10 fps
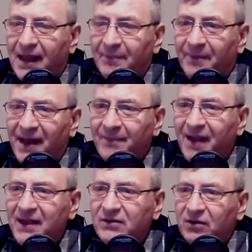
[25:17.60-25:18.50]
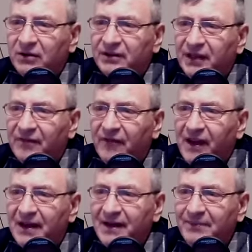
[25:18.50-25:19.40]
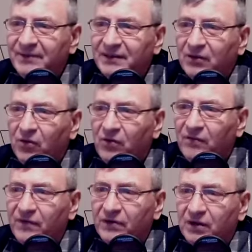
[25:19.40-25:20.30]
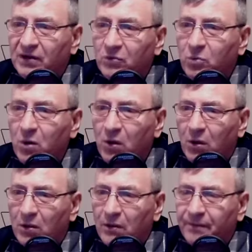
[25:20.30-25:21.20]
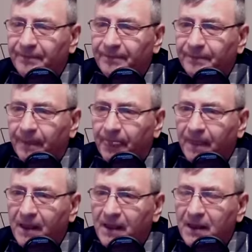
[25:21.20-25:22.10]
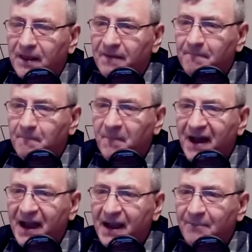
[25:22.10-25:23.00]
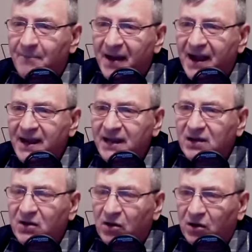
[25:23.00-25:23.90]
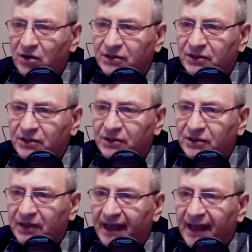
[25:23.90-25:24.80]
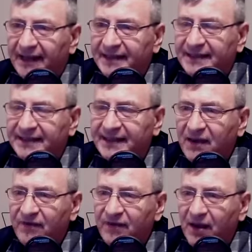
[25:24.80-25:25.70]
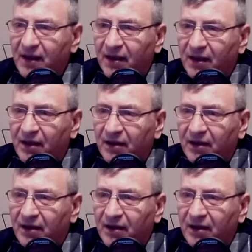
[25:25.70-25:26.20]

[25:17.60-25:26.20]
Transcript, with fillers: And by my God have I leaped over a wall. By my God and Savior